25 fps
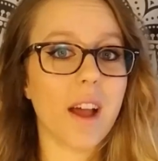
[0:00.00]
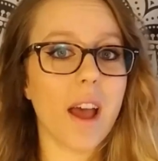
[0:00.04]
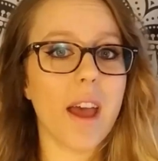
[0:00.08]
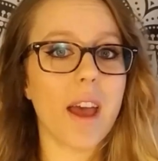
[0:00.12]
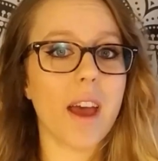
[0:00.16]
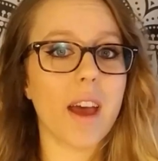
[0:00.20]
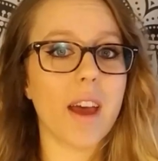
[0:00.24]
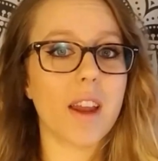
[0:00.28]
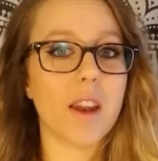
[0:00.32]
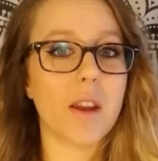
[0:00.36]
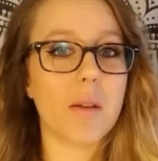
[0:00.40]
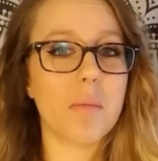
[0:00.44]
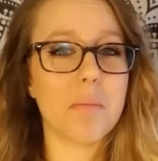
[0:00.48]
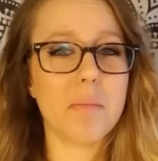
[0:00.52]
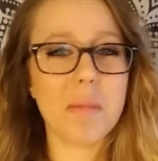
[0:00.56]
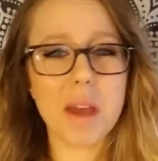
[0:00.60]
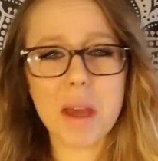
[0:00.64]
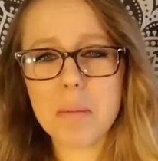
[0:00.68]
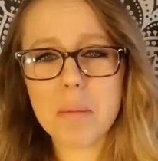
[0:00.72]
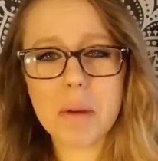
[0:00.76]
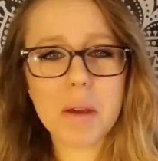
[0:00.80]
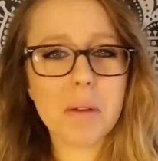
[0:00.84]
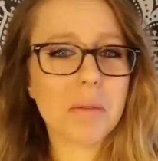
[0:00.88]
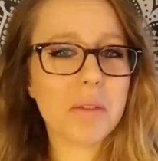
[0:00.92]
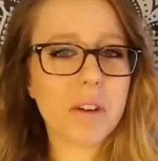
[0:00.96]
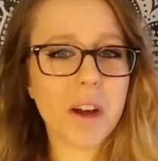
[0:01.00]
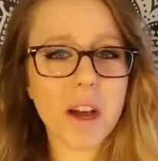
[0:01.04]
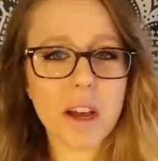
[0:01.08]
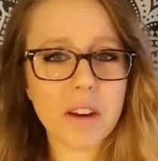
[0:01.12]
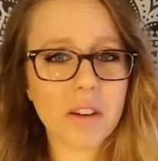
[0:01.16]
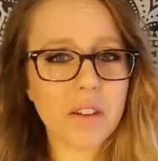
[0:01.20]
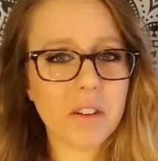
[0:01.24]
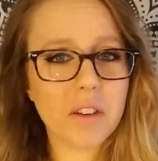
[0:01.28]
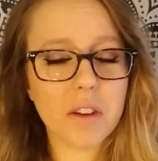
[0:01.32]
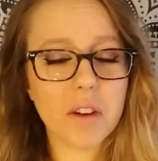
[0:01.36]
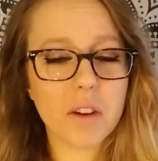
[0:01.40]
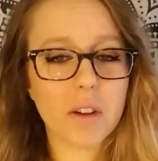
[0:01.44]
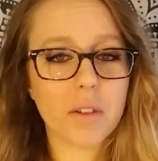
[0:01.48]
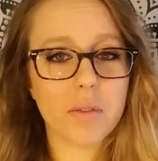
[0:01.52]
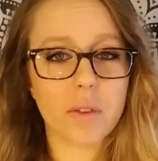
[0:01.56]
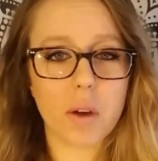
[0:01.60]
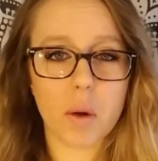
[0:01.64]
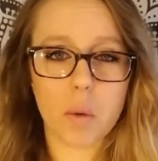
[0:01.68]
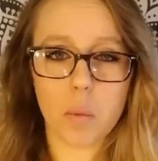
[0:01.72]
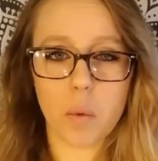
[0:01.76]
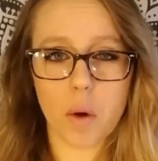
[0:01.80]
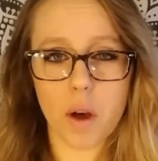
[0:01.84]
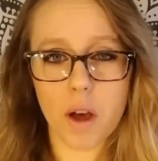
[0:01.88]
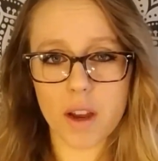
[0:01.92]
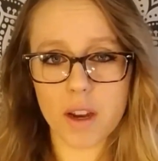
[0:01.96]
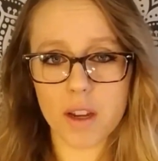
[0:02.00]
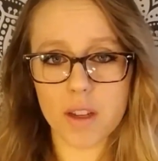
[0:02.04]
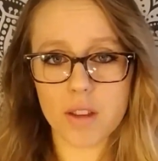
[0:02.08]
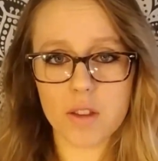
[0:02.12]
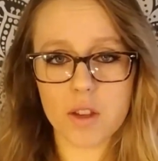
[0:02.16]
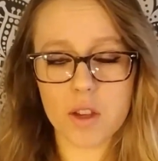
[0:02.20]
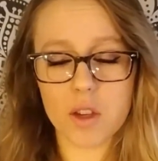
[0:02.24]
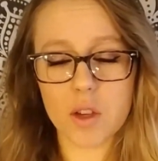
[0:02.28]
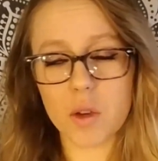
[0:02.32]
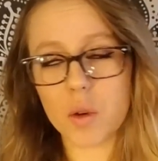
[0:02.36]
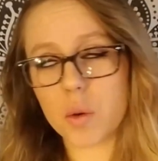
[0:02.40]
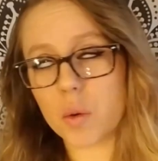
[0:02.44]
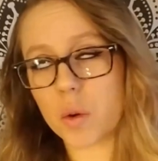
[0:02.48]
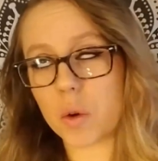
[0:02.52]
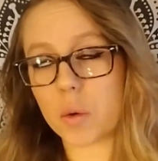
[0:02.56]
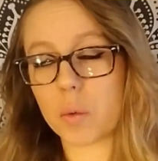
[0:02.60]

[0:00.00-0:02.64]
and maybe write a little if I wanted to,